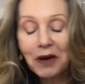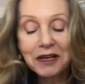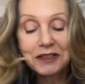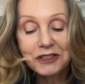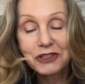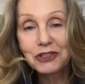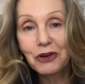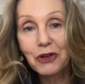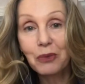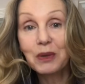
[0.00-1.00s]
wanted to
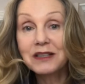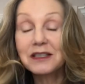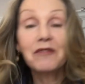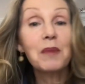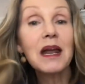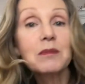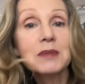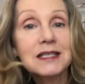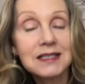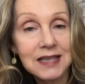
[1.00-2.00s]
show you because I've made a
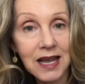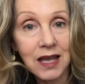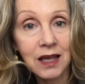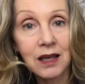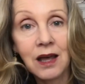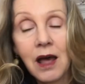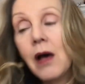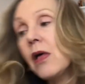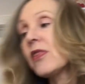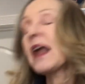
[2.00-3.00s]
mistake
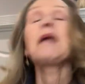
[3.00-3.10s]
that